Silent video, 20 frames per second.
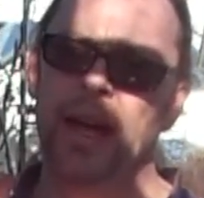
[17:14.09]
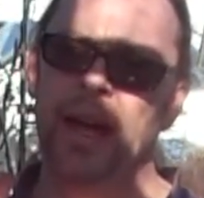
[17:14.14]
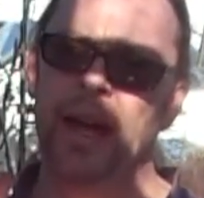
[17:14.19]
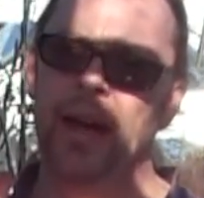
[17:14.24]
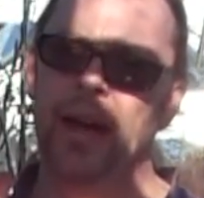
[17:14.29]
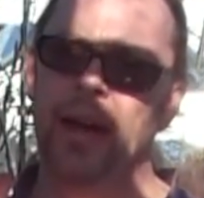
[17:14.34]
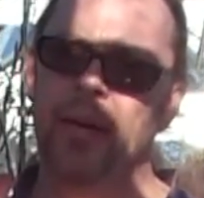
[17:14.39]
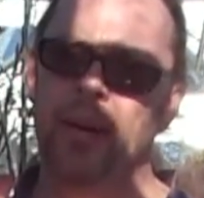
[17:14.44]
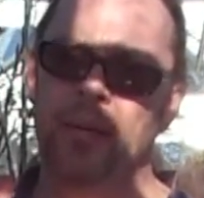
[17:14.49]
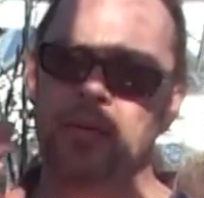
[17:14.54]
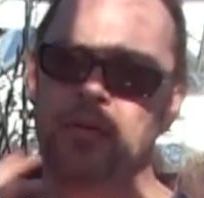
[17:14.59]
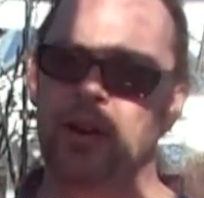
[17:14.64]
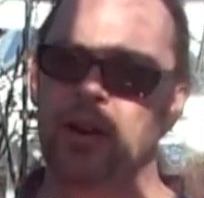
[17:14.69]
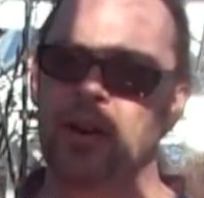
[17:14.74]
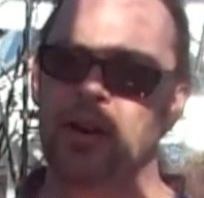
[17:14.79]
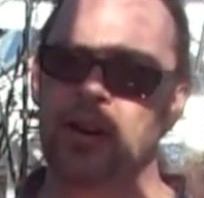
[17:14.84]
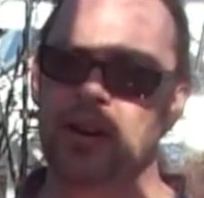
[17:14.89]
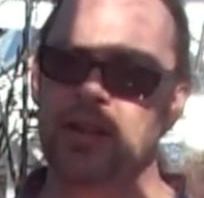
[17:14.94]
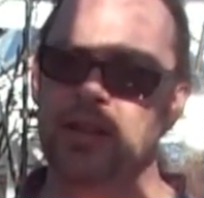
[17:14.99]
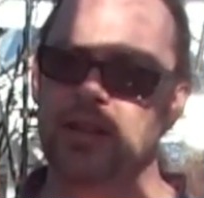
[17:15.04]
I'm
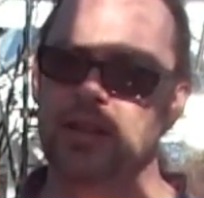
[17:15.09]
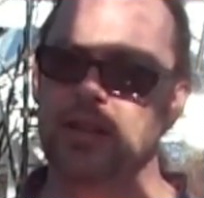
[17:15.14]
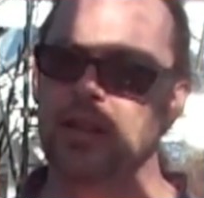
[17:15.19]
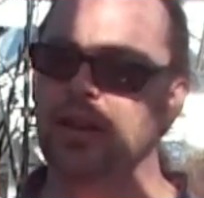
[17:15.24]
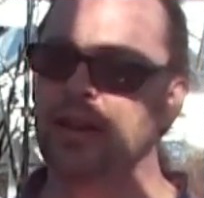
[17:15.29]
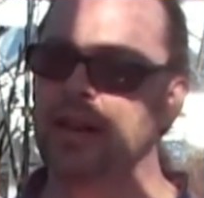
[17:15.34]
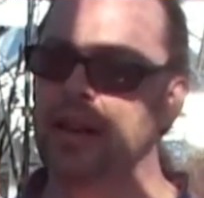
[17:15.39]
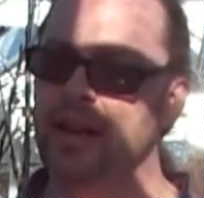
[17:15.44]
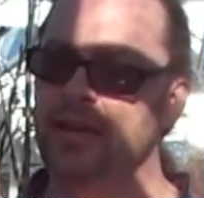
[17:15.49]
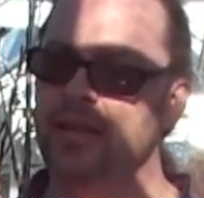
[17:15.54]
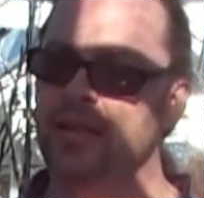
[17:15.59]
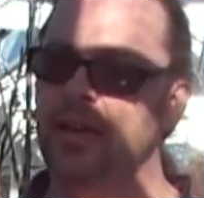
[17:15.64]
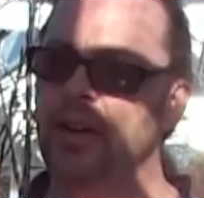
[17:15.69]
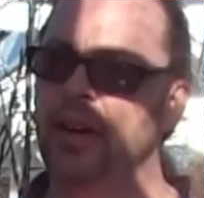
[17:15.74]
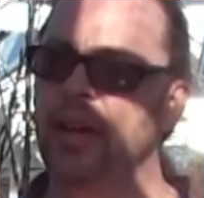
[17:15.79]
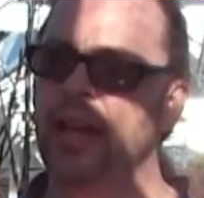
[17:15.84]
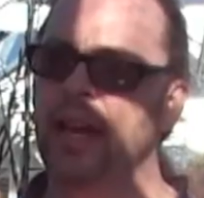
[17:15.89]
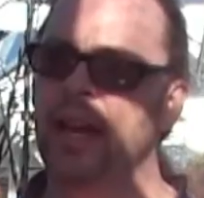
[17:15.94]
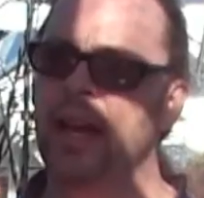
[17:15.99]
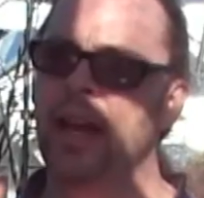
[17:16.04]
digressing slightly now,
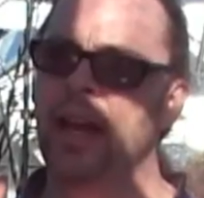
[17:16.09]
sorry,